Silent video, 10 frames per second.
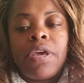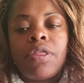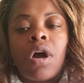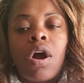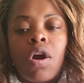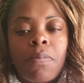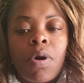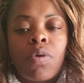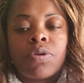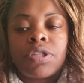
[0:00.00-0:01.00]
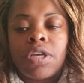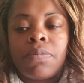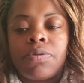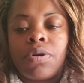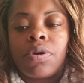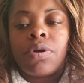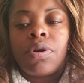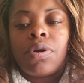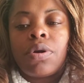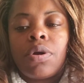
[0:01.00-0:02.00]
the hormone receptor
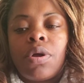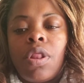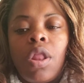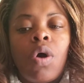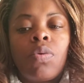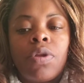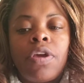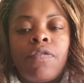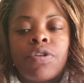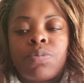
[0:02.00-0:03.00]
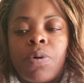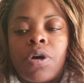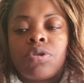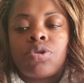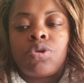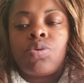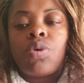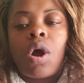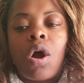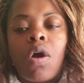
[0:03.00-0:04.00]
long-lived response
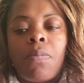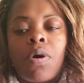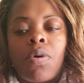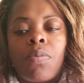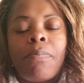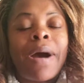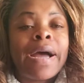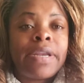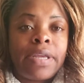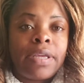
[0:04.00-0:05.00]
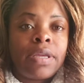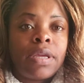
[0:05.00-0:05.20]
to a hormone binding,